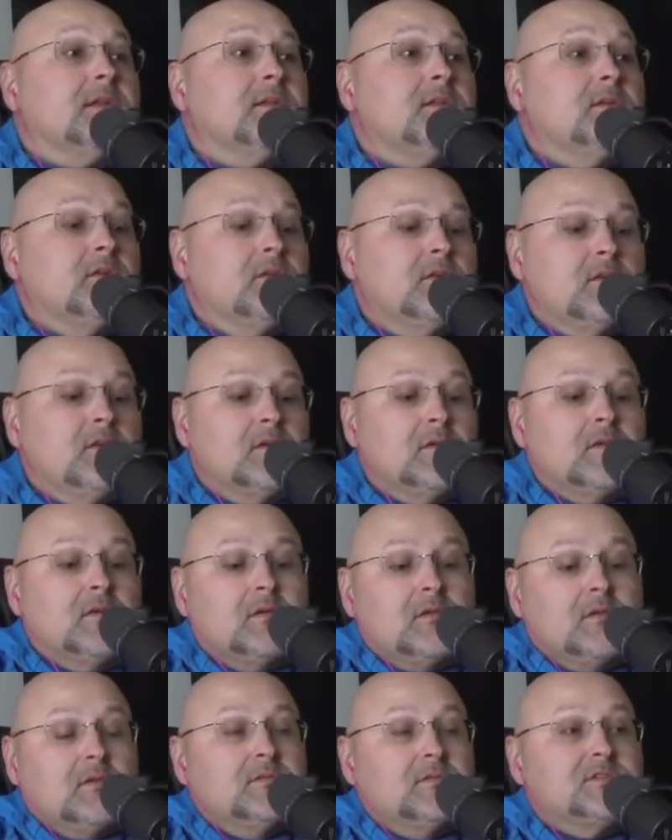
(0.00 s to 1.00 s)
I know.
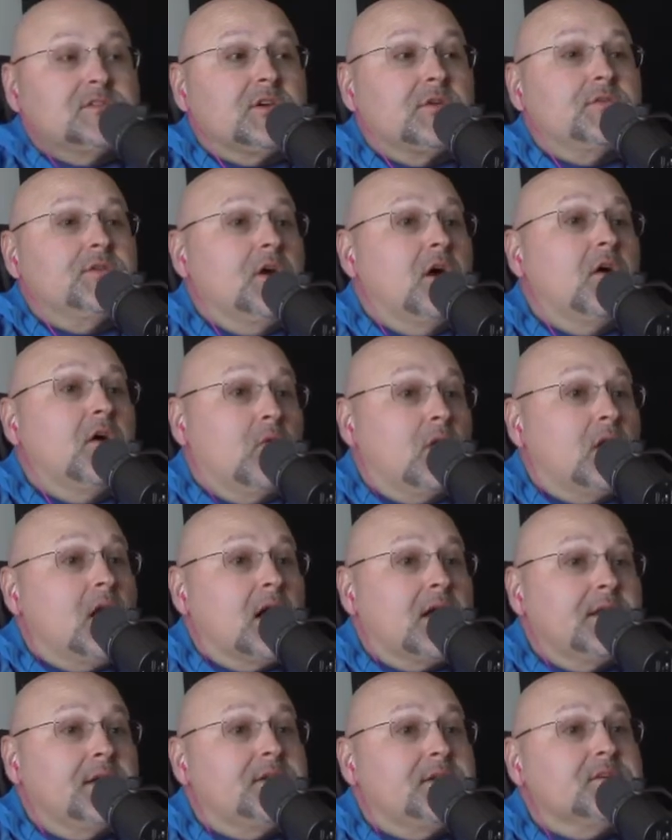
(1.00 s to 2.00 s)
So no, we're not
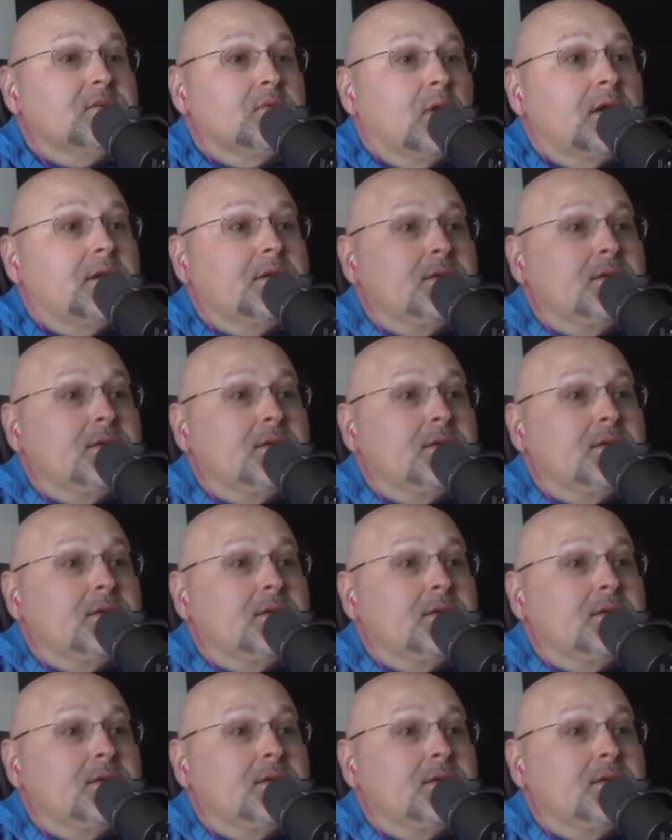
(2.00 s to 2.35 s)
going to do one.